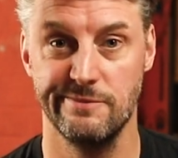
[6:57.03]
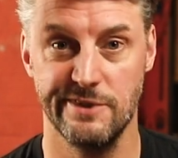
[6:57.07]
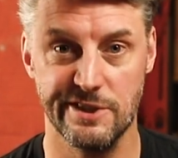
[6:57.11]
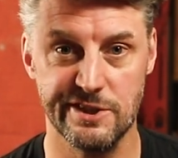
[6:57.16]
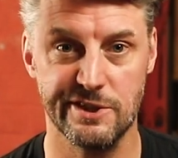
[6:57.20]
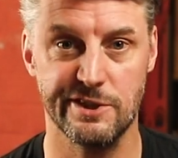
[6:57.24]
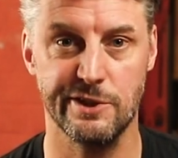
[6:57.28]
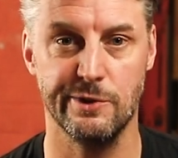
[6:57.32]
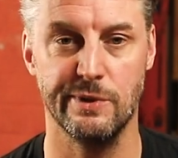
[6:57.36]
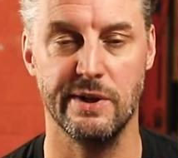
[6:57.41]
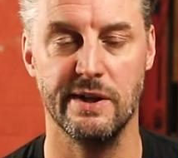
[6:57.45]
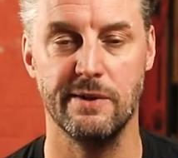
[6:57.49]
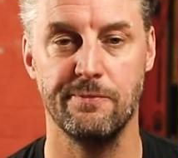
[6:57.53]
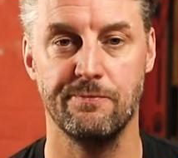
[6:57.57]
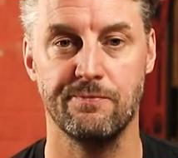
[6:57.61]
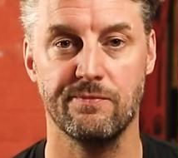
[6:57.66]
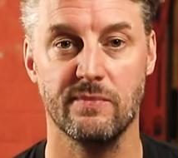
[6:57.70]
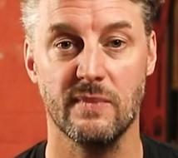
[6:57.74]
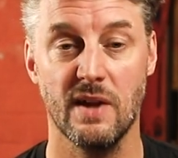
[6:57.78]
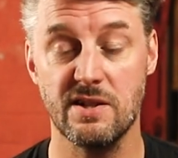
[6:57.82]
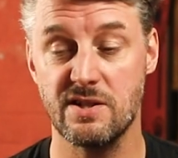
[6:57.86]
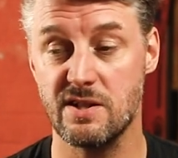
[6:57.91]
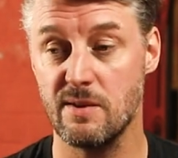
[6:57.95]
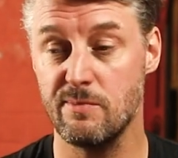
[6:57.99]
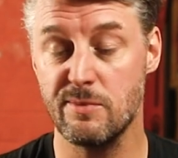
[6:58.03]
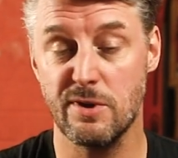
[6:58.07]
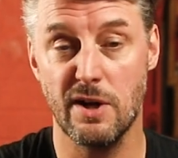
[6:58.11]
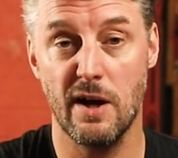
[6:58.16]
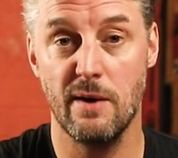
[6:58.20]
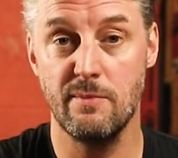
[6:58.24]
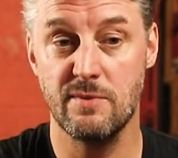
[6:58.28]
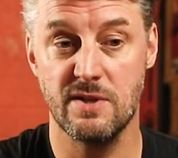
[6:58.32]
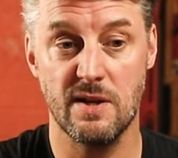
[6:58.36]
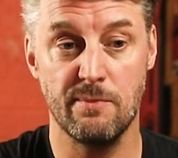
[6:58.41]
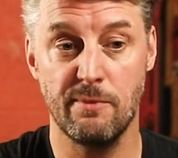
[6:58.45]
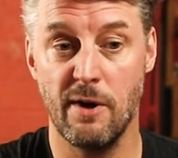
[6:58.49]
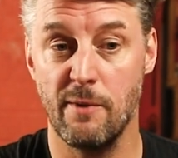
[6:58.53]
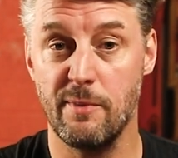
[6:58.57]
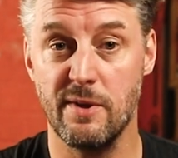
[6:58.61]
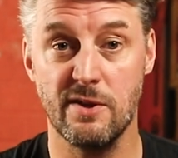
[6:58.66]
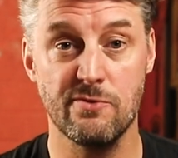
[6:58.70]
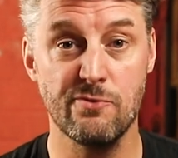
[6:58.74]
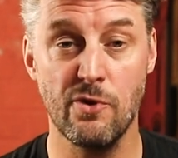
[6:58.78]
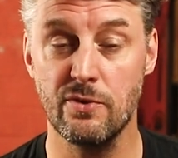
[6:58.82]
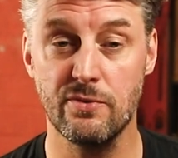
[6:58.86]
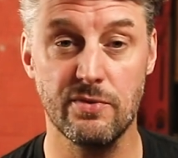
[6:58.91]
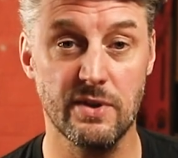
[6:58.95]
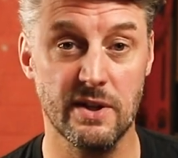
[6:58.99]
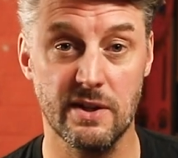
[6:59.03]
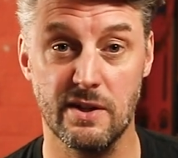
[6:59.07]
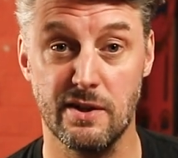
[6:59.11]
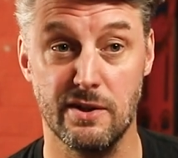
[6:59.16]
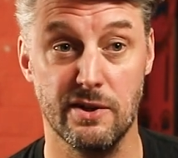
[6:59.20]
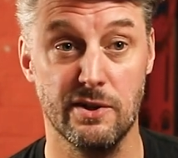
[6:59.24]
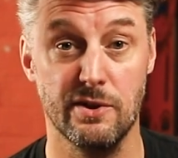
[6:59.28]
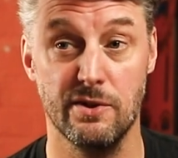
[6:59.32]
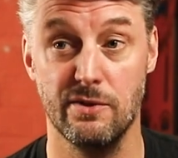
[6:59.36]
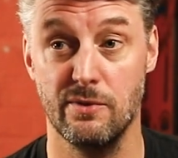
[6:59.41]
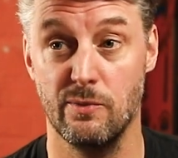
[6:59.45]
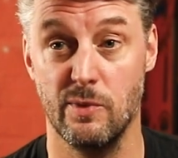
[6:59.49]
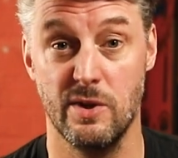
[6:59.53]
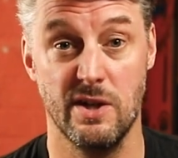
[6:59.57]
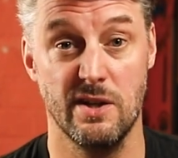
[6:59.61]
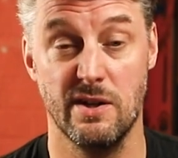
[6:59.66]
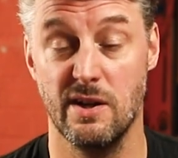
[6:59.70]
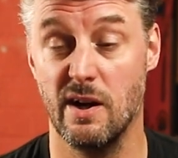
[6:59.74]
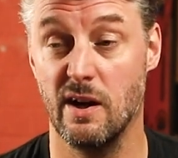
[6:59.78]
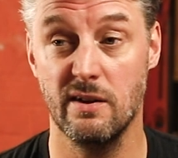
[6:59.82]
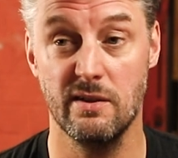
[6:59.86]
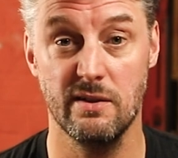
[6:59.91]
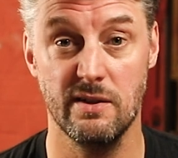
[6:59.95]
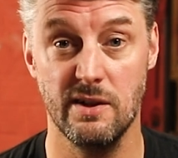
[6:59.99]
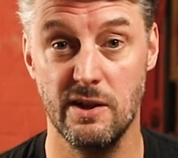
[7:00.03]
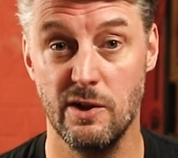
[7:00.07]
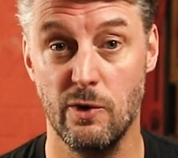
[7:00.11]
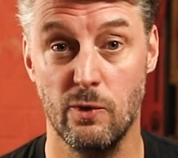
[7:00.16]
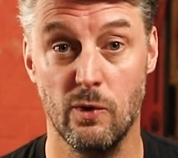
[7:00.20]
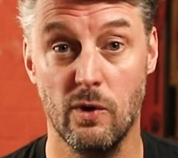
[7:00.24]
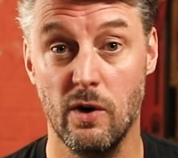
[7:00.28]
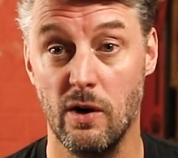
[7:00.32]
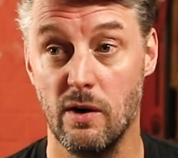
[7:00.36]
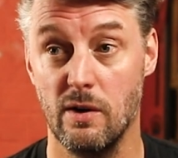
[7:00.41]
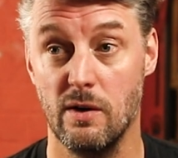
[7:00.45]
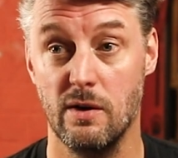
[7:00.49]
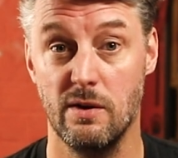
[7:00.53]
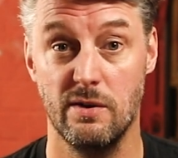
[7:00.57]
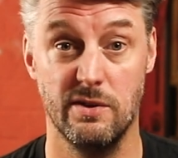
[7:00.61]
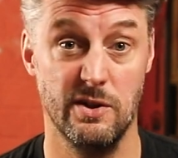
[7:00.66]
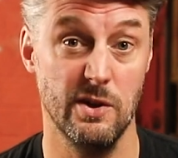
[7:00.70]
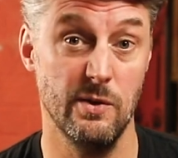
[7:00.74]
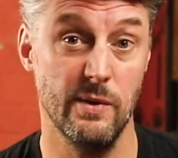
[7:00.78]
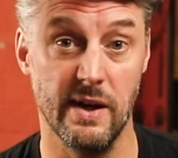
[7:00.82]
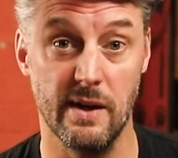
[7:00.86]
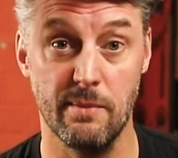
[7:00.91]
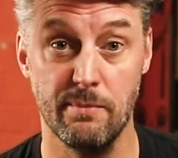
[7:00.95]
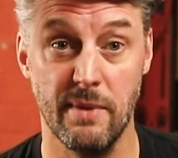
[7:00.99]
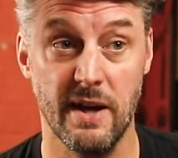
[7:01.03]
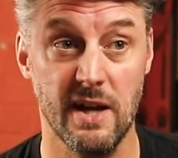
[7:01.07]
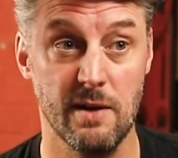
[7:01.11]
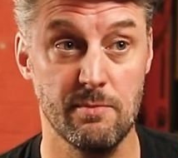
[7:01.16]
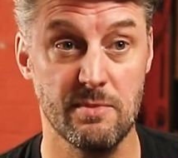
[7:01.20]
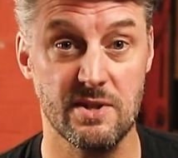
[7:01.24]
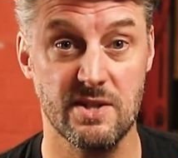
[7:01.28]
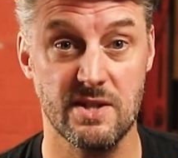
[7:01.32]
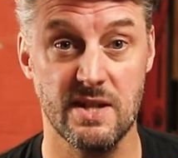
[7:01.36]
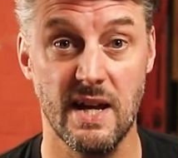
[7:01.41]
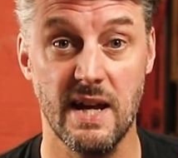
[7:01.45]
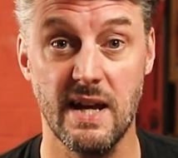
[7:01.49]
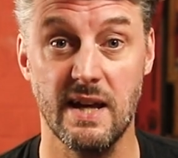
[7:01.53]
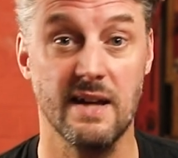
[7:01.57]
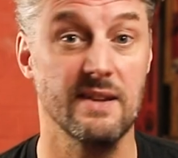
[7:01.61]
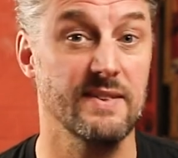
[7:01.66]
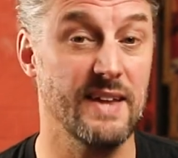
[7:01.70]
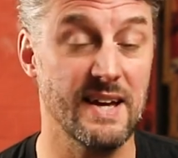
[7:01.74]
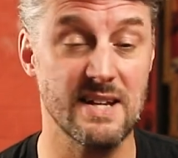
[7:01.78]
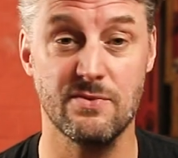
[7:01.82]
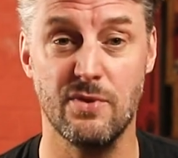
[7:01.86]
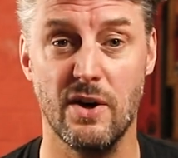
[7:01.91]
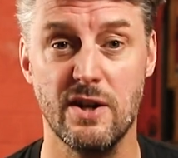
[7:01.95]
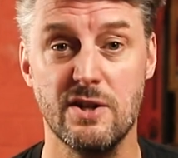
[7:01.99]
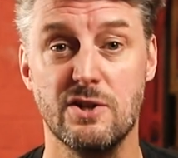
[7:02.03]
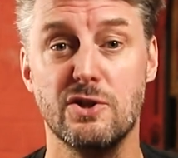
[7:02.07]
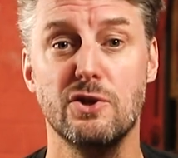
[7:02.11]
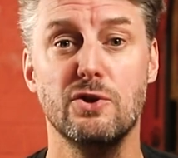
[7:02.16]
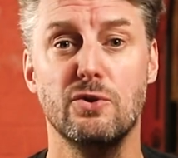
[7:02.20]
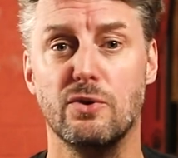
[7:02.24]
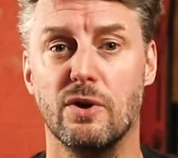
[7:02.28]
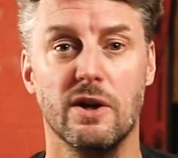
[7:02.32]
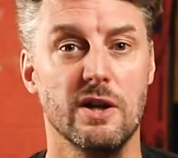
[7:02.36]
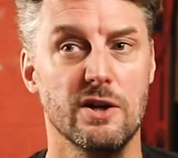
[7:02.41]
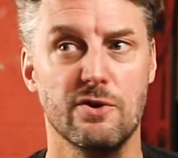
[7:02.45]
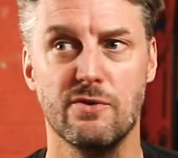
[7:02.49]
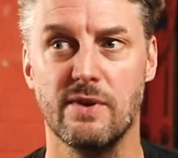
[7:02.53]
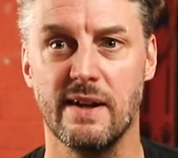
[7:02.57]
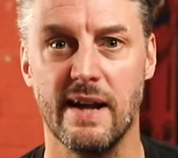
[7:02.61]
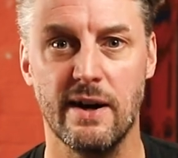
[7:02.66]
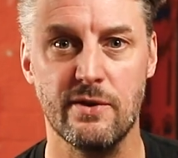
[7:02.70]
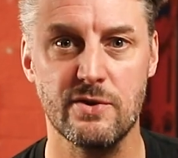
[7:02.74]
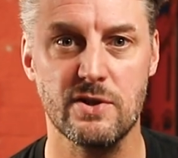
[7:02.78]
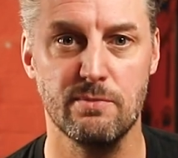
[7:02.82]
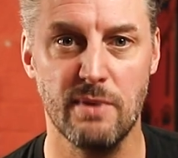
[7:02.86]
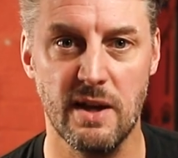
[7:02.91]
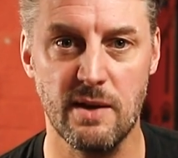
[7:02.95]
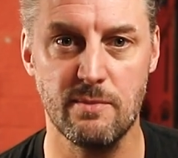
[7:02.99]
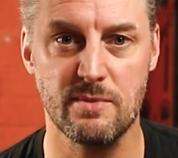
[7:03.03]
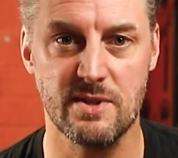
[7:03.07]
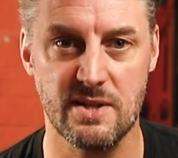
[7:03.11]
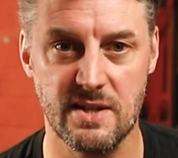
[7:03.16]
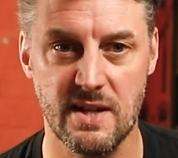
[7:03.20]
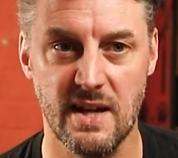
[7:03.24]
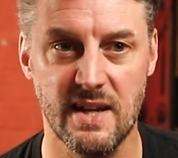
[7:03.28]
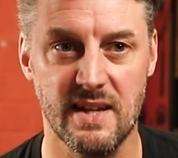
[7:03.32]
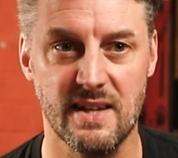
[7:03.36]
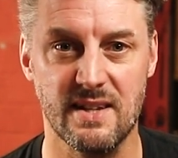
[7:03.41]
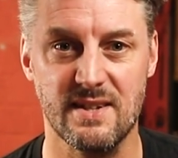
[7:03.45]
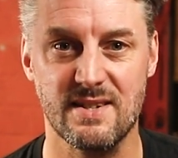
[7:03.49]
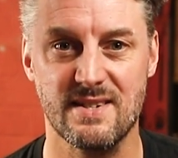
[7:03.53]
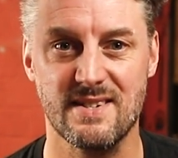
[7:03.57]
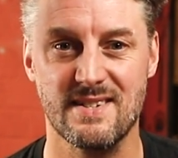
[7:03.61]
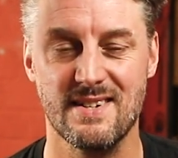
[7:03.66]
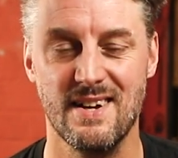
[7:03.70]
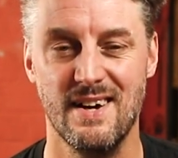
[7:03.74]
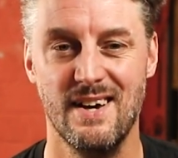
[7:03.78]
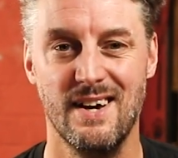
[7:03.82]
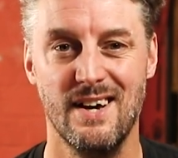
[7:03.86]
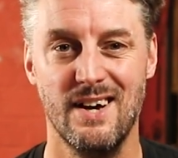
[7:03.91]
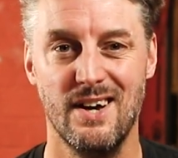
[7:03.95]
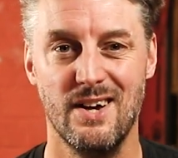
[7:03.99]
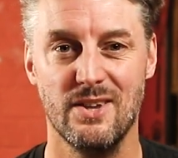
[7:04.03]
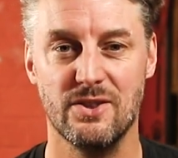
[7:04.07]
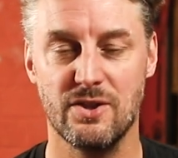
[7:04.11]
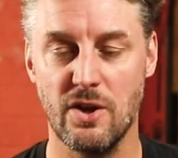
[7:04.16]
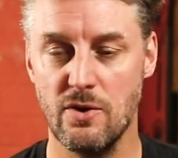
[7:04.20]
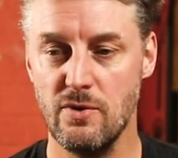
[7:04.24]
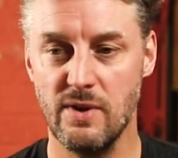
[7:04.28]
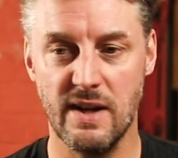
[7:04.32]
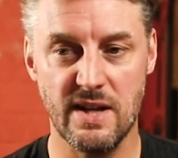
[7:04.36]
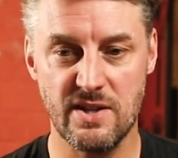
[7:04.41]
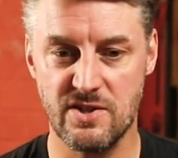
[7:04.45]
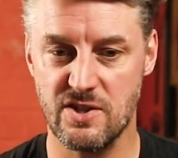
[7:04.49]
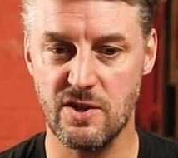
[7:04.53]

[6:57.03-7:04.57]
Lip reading: Just do it. And sometimes that might be the wrong thing to do when you're young. You know what? Do it. Make a mistake. That's fine too. You're allowed to make mistakes. Don't let